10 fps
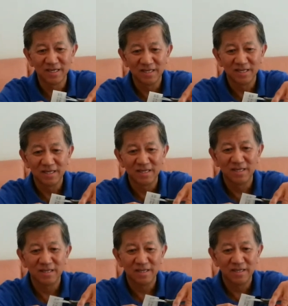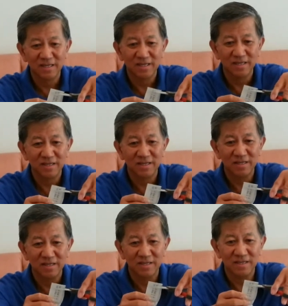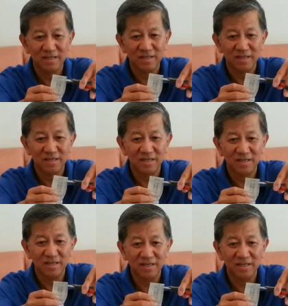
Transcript: (no one is talking)